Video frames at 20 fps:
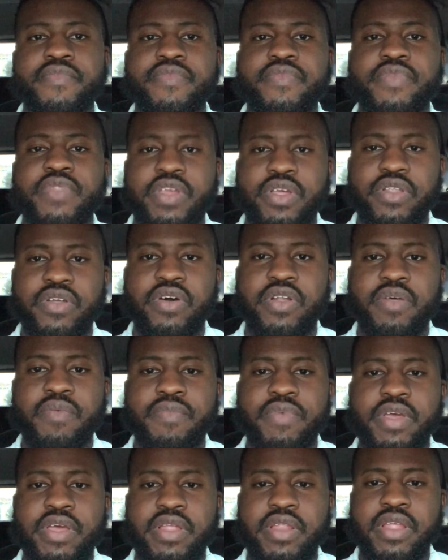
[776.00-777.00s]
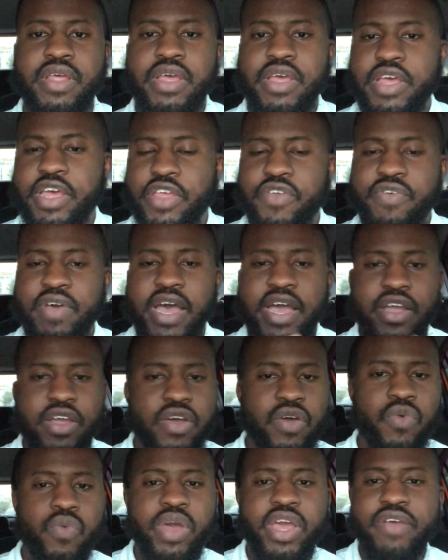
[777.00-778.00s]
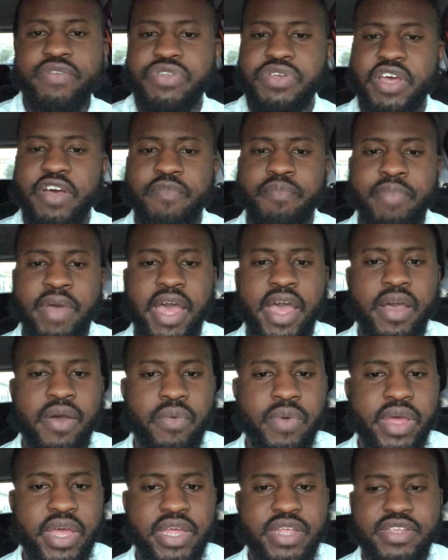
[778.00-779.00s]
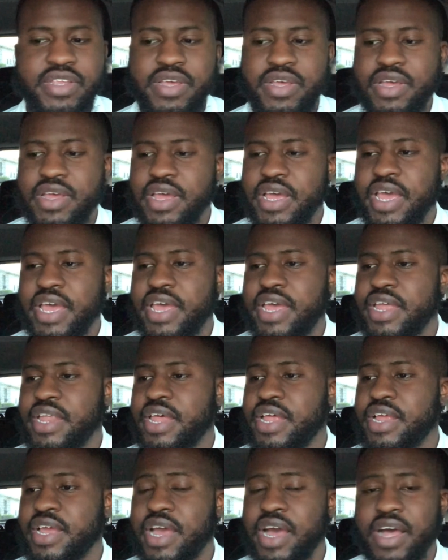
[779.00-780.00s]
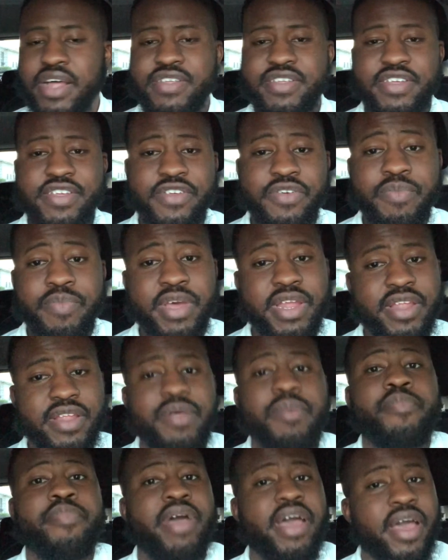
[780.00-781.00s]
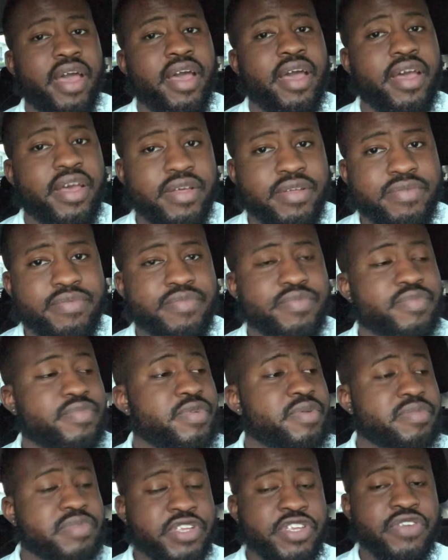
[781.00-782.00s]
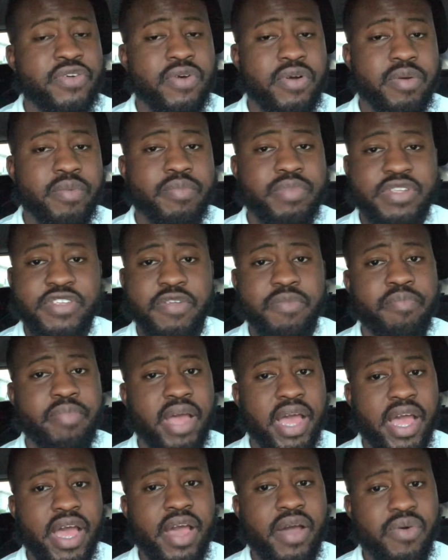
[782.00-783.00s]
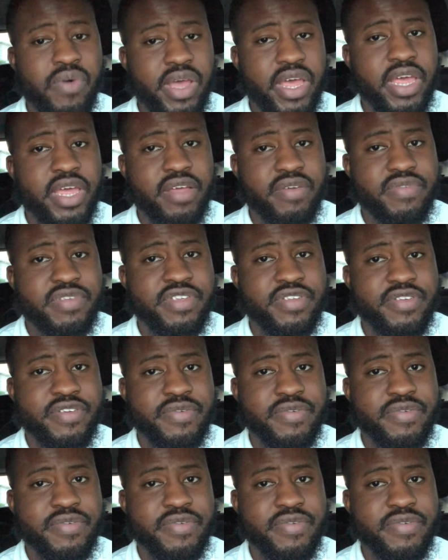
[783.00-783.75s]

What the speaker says: You know what I mean? And you've had good waves and you have bad waves. And God said, you've been in a bad storm with some bad waves.